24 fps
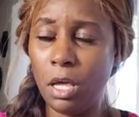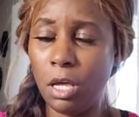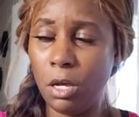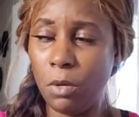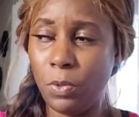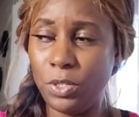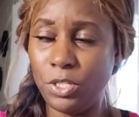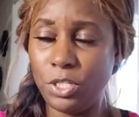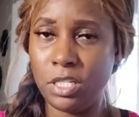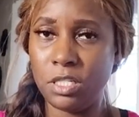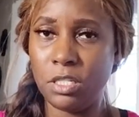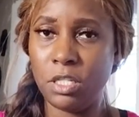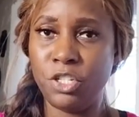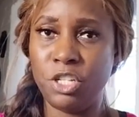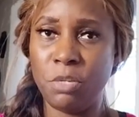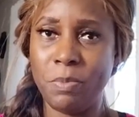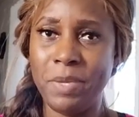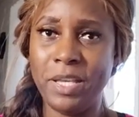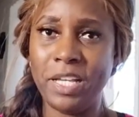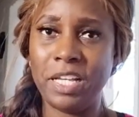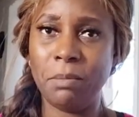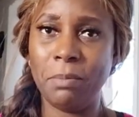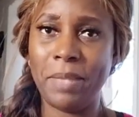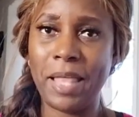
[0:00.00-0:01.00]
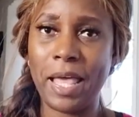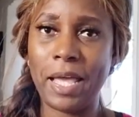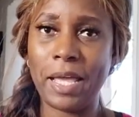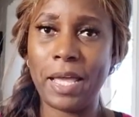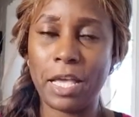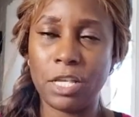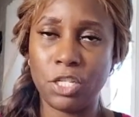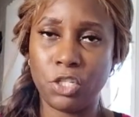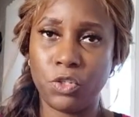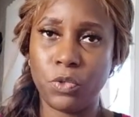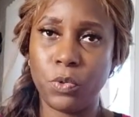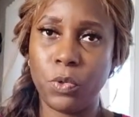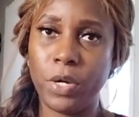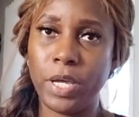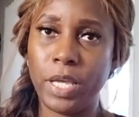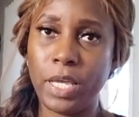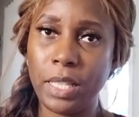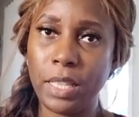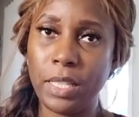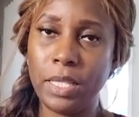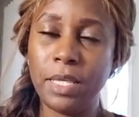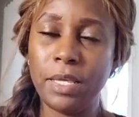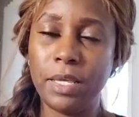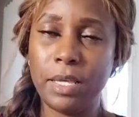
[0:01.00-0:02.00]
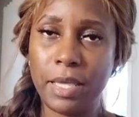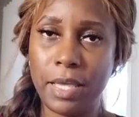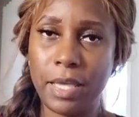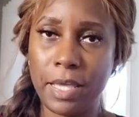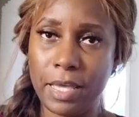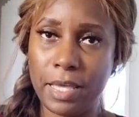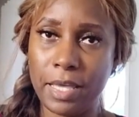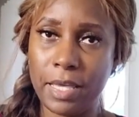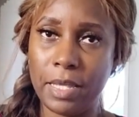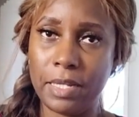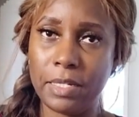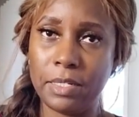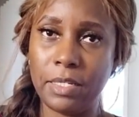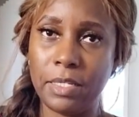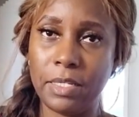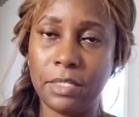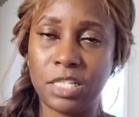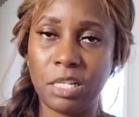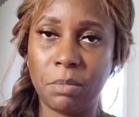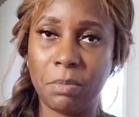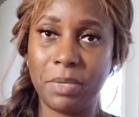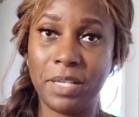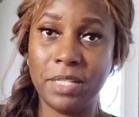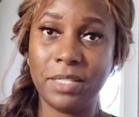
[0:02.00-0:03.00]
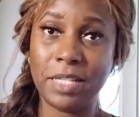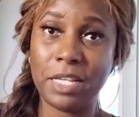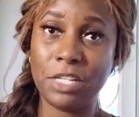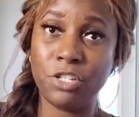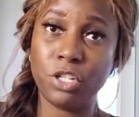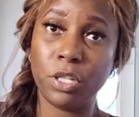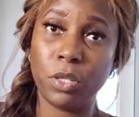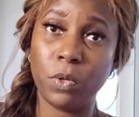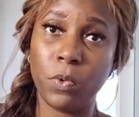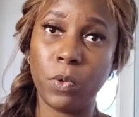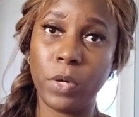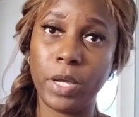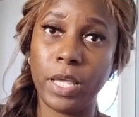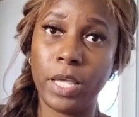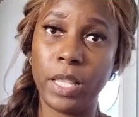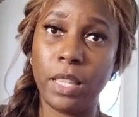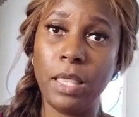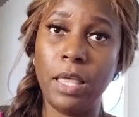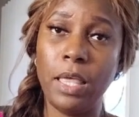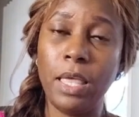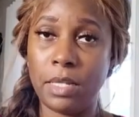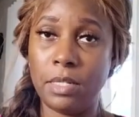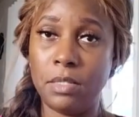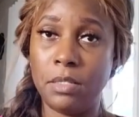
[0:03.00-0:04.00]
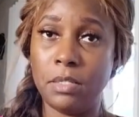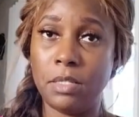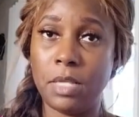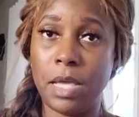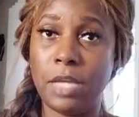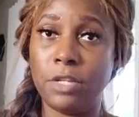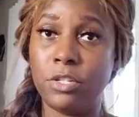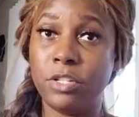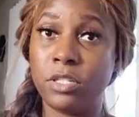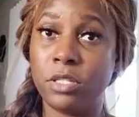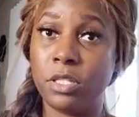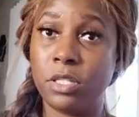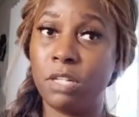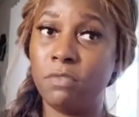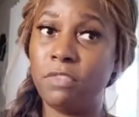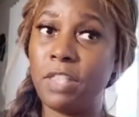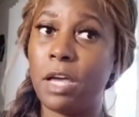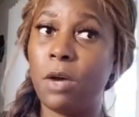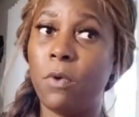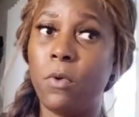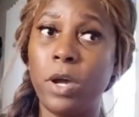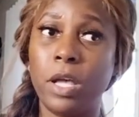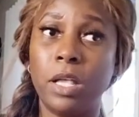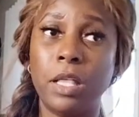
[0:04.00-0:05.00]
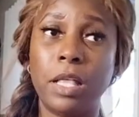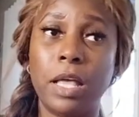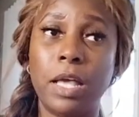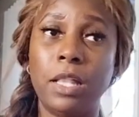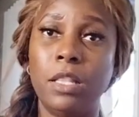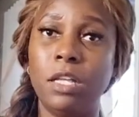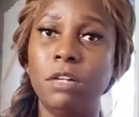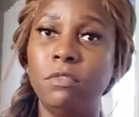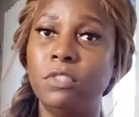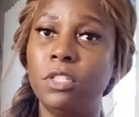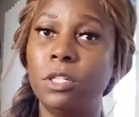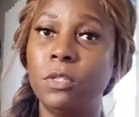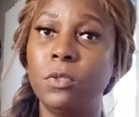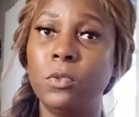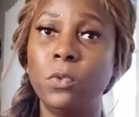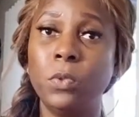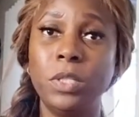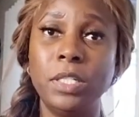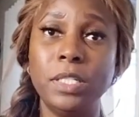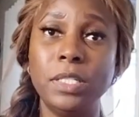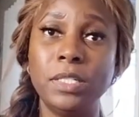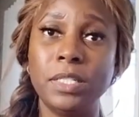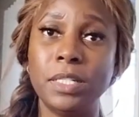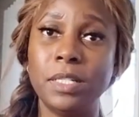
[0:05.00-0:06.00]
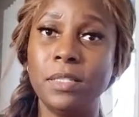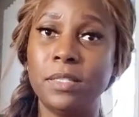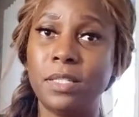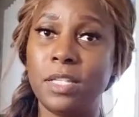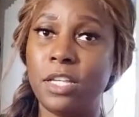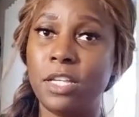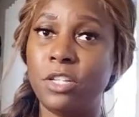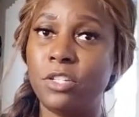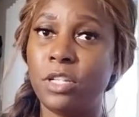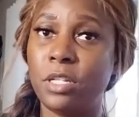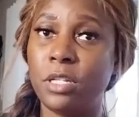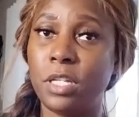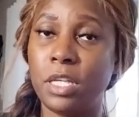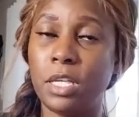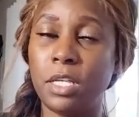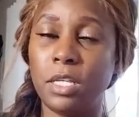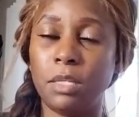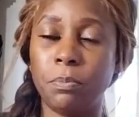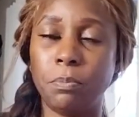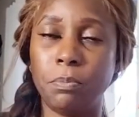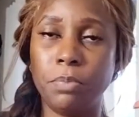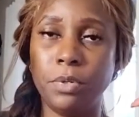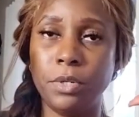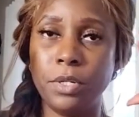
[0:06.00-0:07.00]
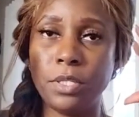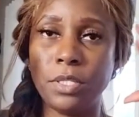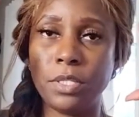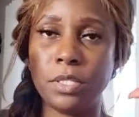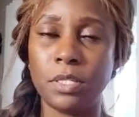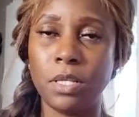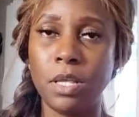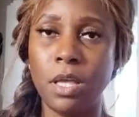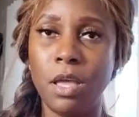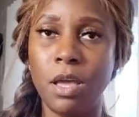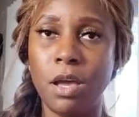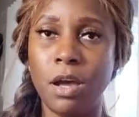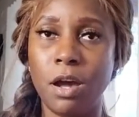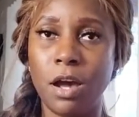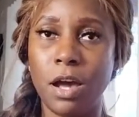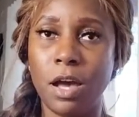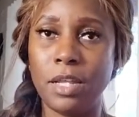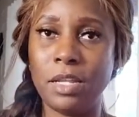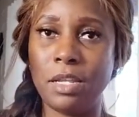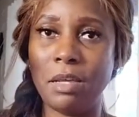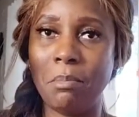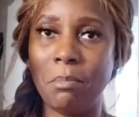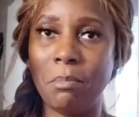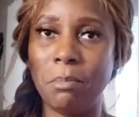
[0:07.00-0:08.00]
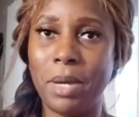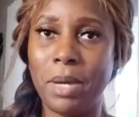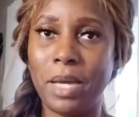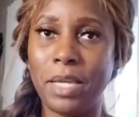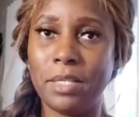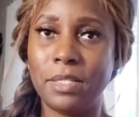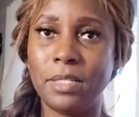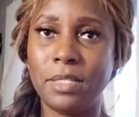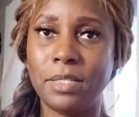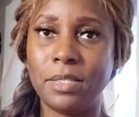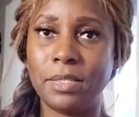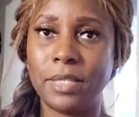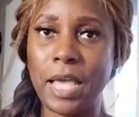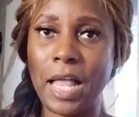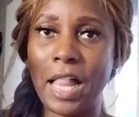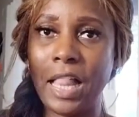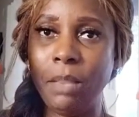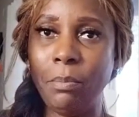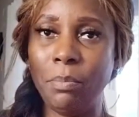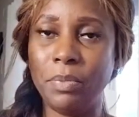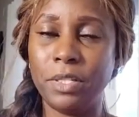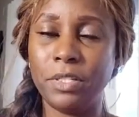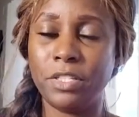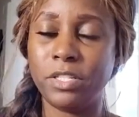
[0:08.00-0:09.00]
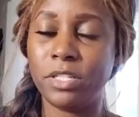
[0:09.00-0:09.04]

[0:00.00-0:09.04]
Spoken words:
which is the Jamaica black castor oil and some essential oil. And I just love that oil. I love the cooling sensation it puts on my scalp. It